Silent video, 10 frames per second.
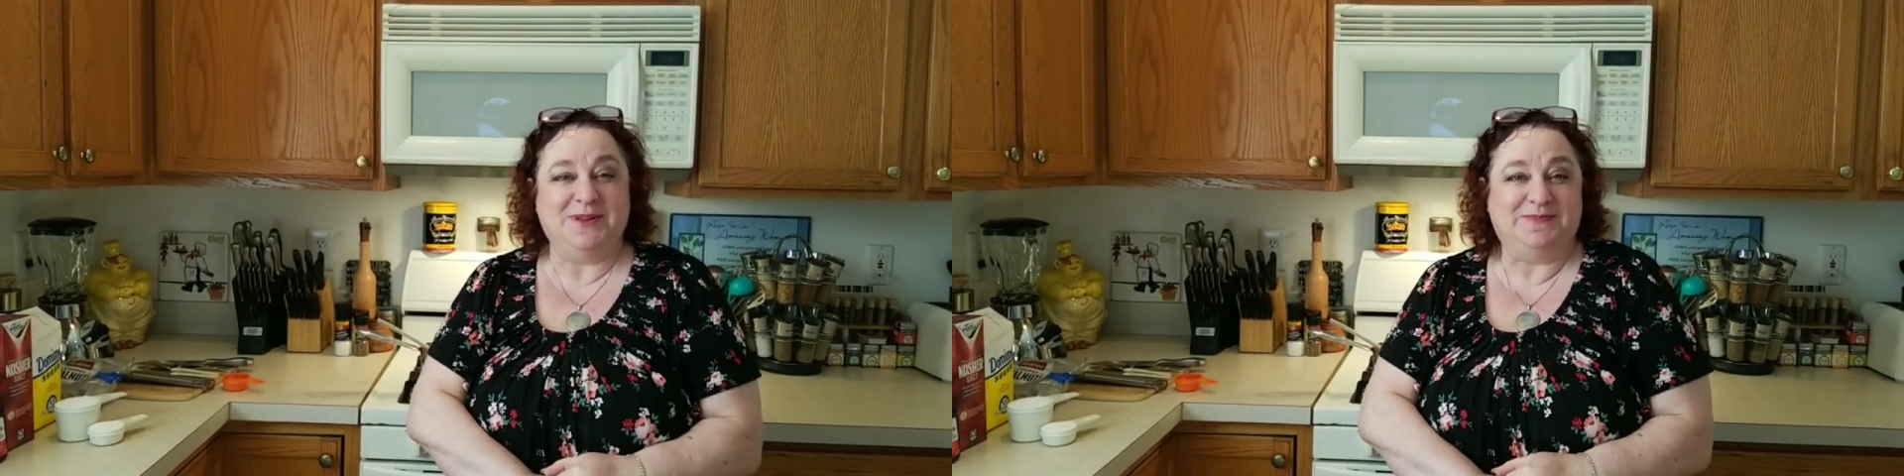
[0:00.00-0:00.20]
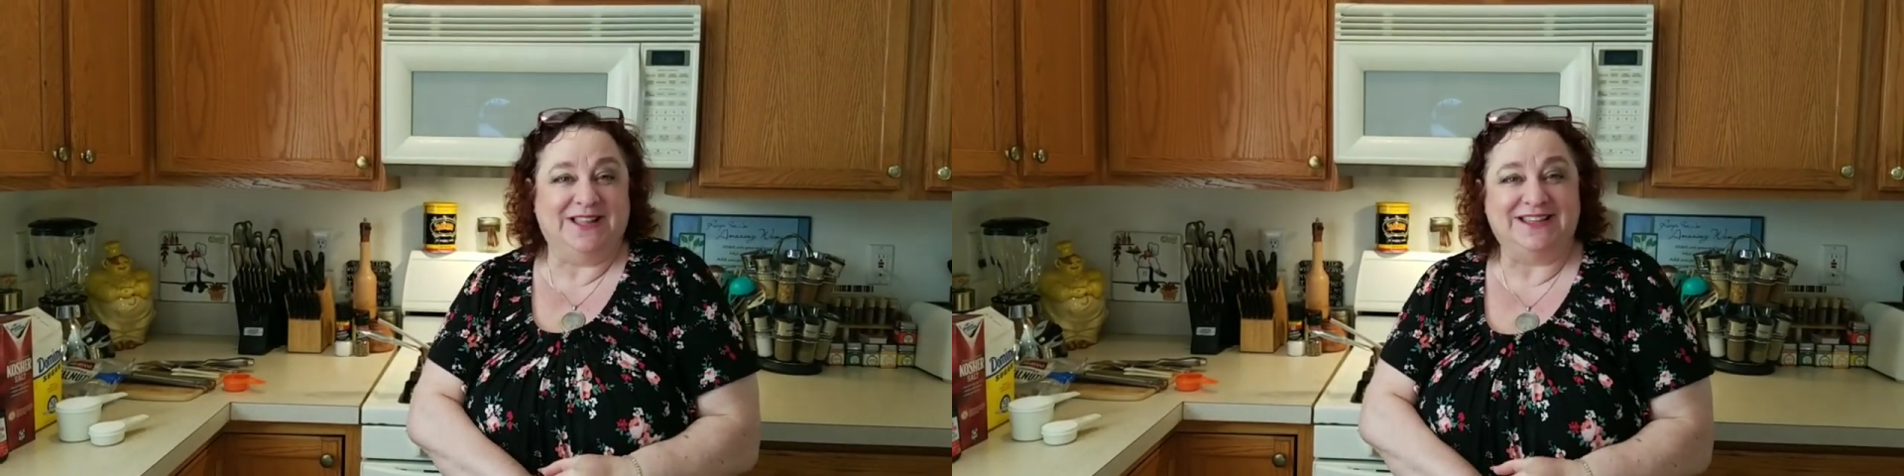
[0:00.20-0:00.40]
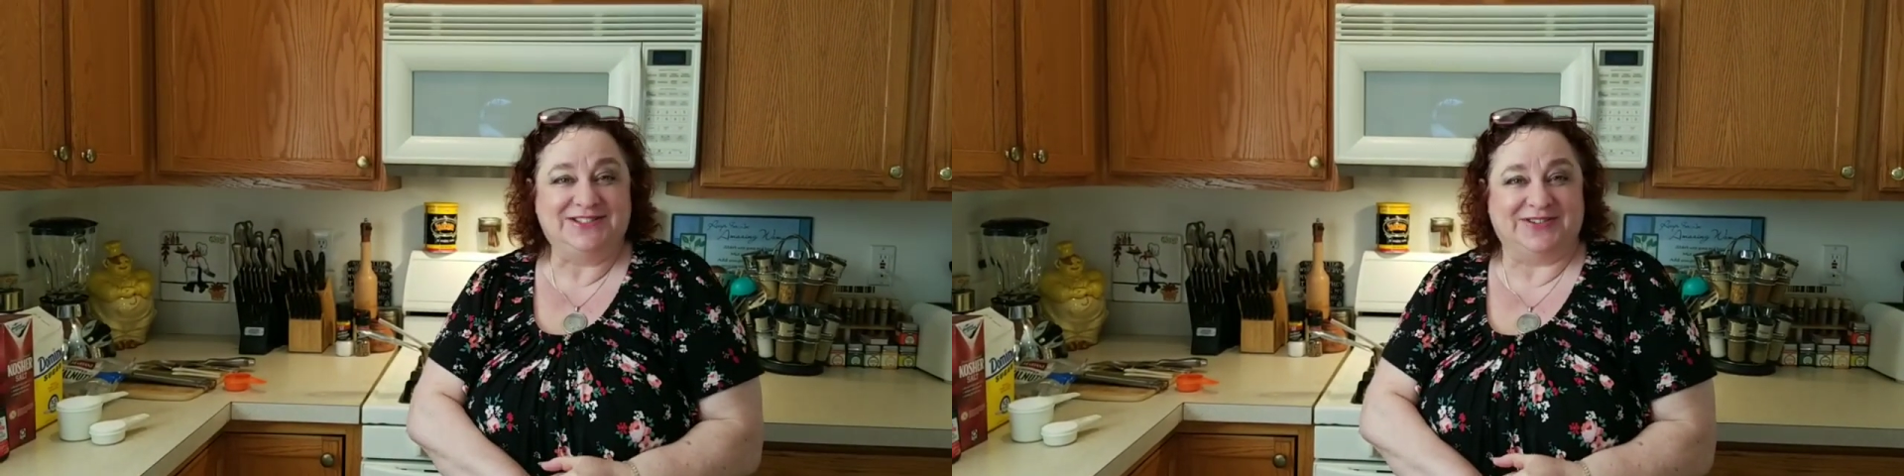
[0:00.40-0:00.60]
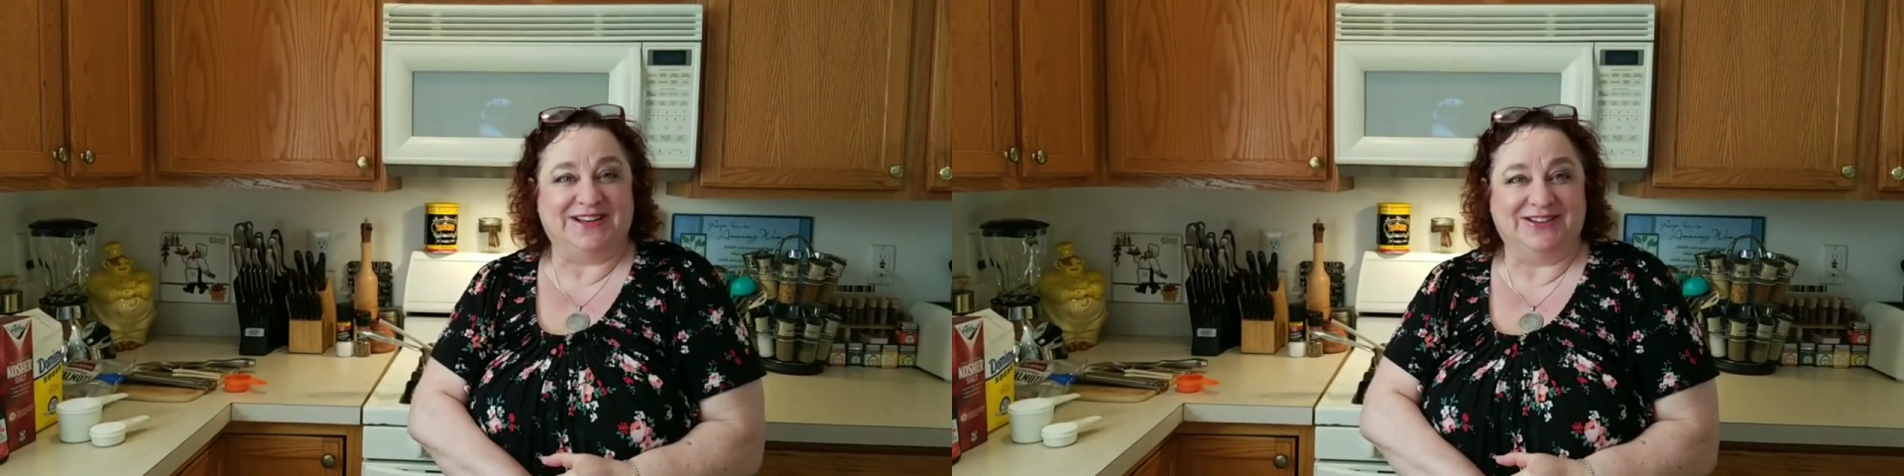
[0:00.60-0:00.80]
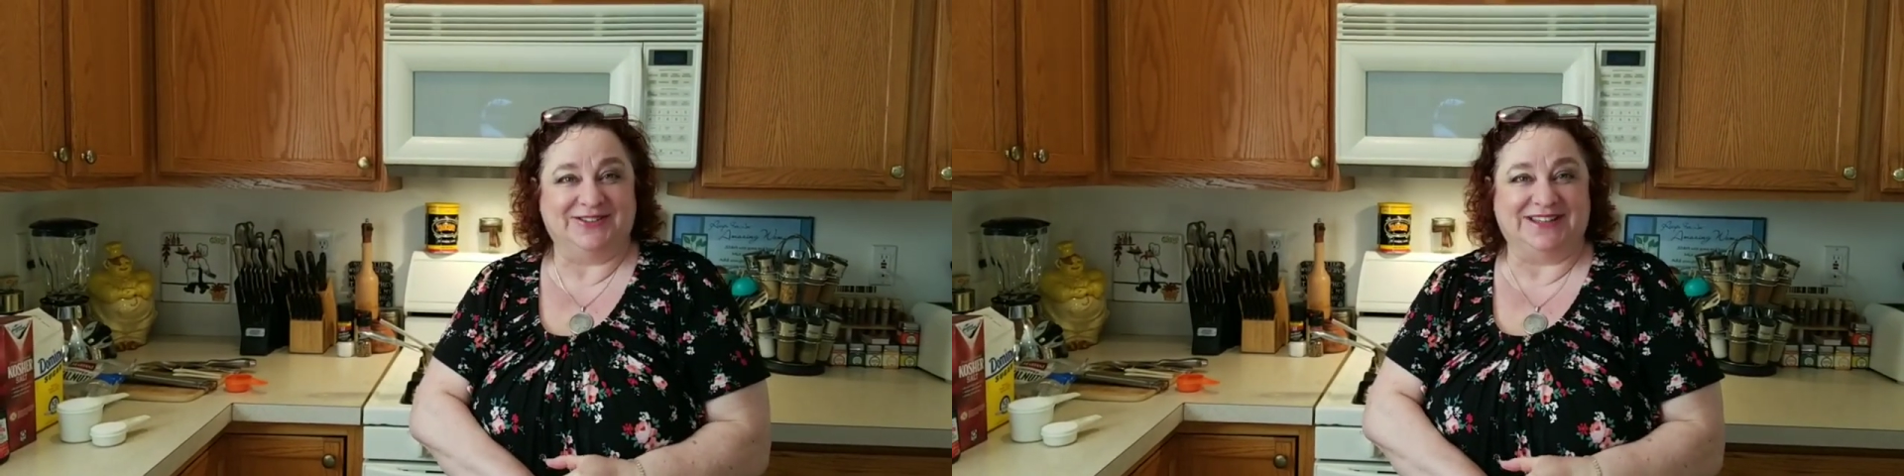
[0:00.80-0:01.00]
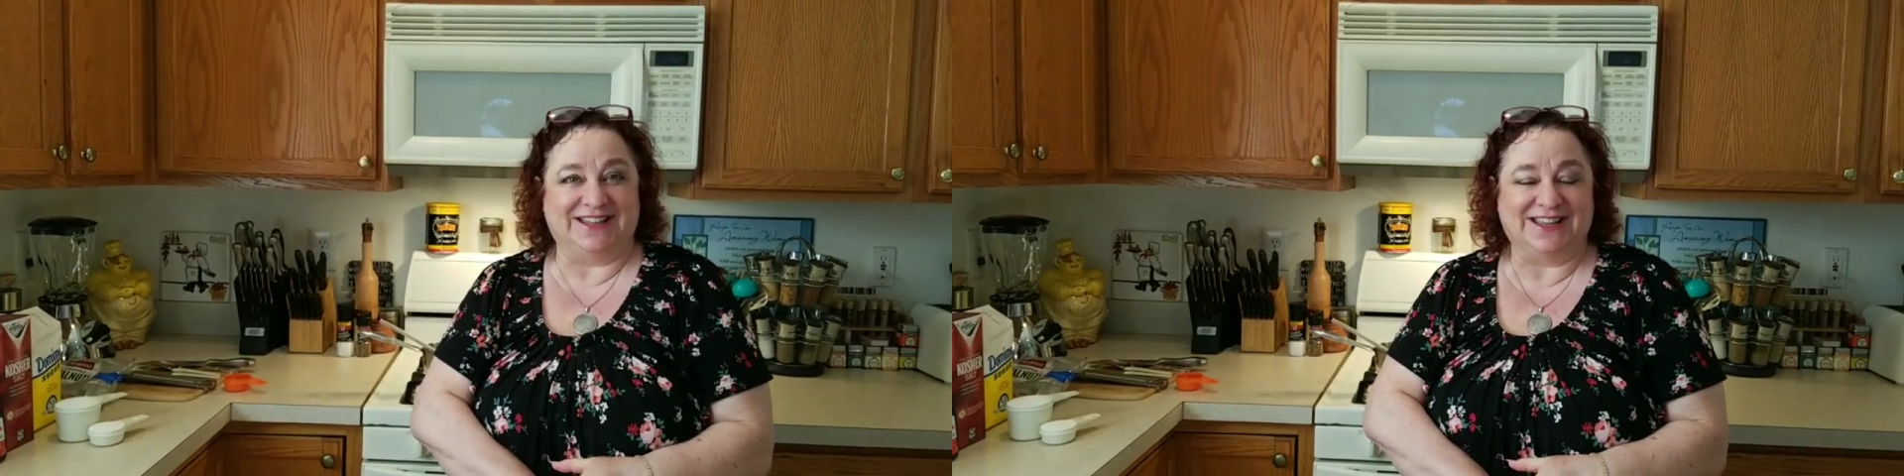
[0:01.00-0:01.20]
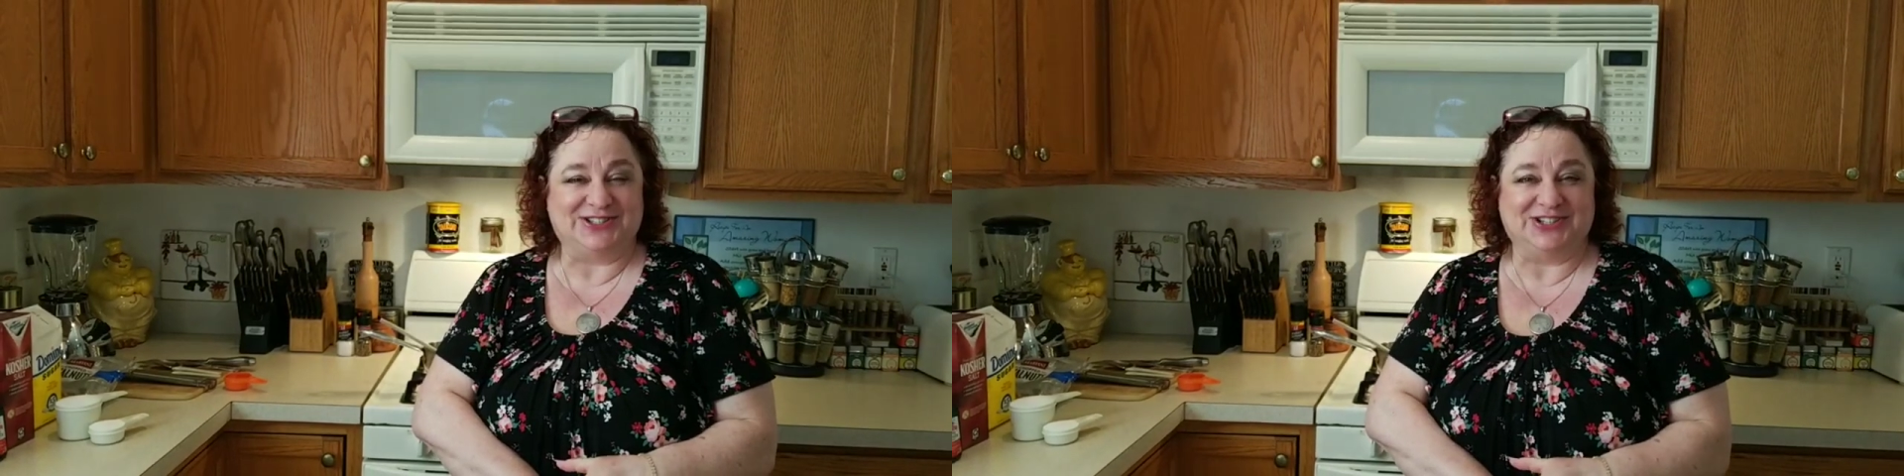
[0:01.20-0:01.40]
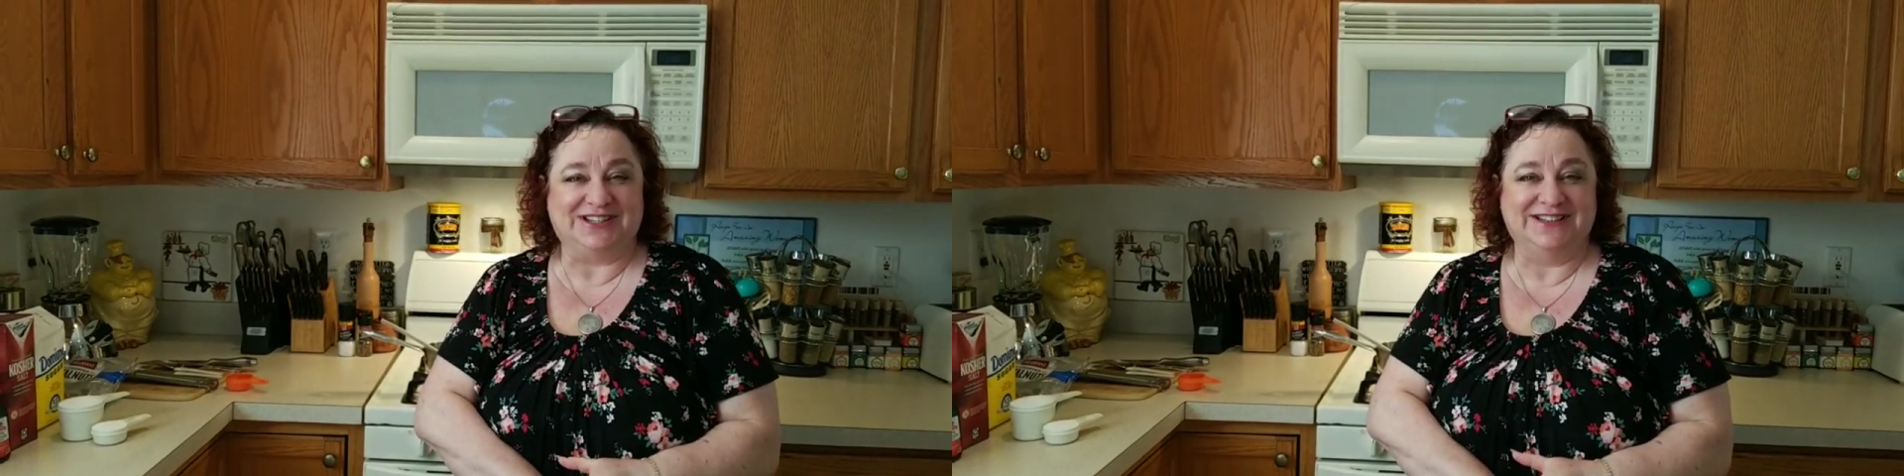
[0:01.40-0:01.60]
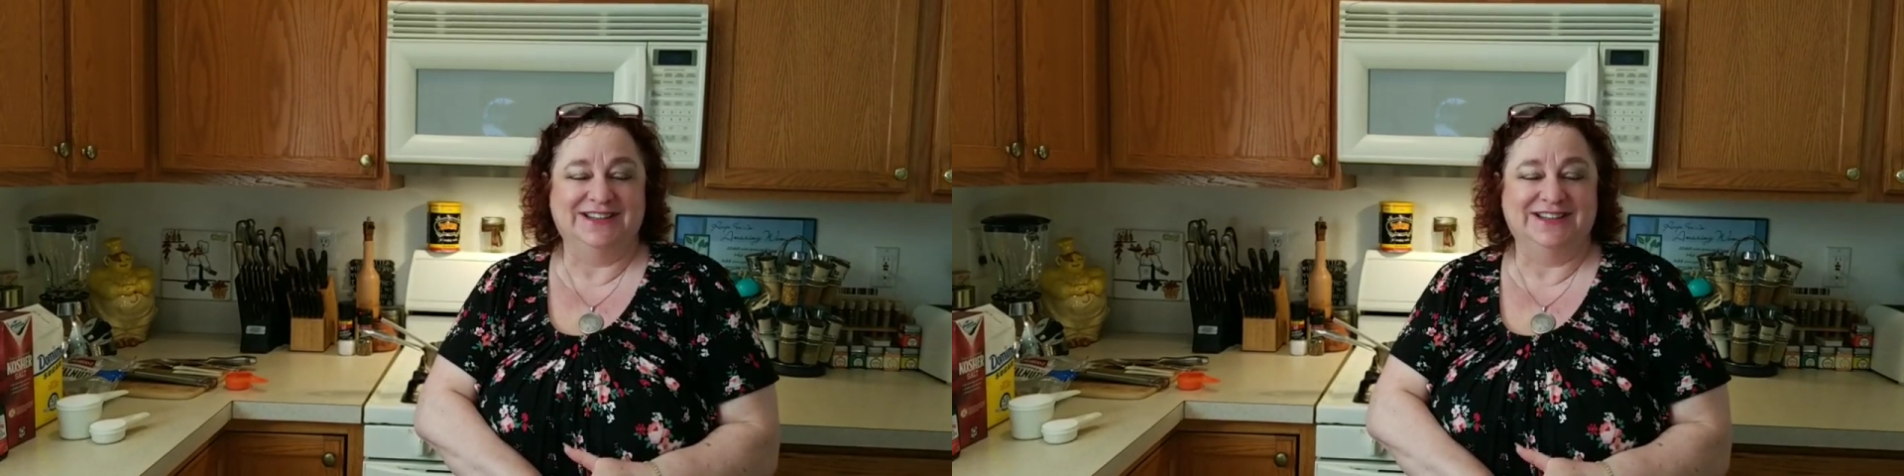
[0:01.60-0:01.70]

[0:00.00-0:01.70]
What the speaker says: place right here in the kitchen.